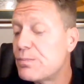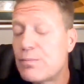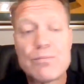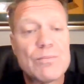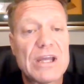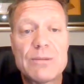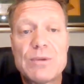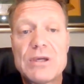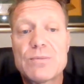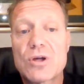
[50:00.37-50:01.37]
many
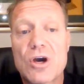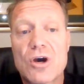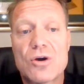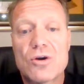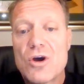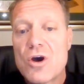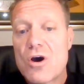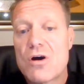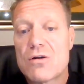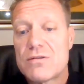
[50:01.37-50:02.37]
people go
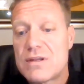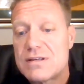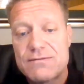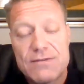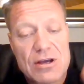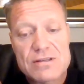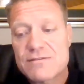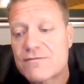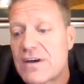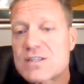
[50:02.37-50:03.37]
on, there's
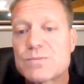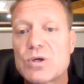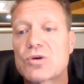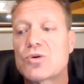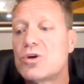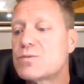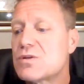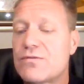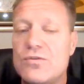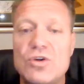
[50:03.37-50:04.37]
various Facebook groups
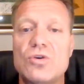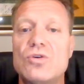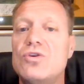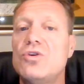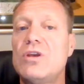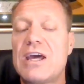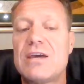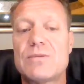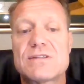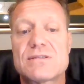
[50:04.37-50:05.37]
or you
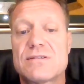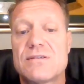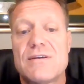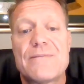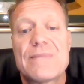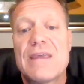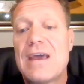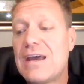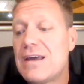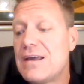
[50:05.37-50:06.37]
name it,
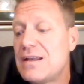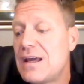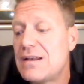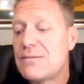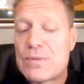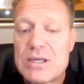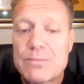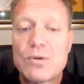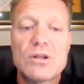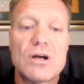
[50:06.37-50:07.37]
and
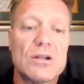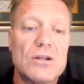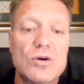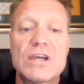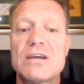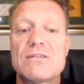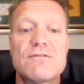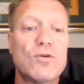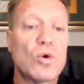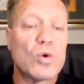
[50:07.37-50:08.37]
people are looking
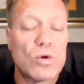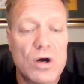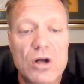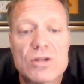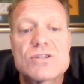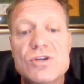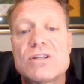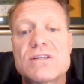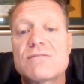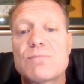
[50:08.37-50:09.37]
for
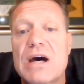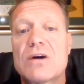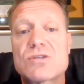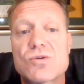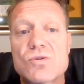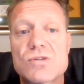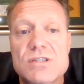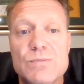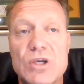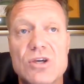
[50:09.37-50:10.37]
alternative power
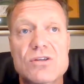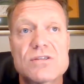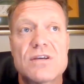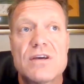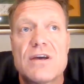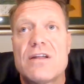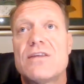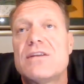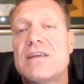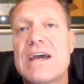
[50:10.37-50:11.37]
sources, because
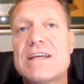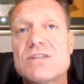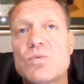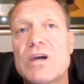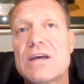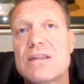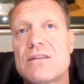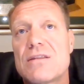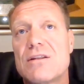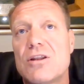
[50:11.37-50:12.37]
the days where
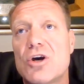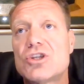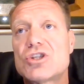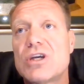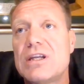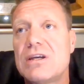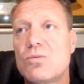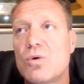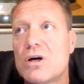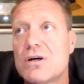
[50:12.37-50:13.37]
load
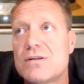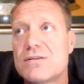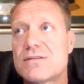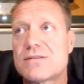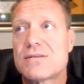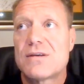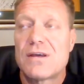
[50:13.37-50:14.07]
shedding was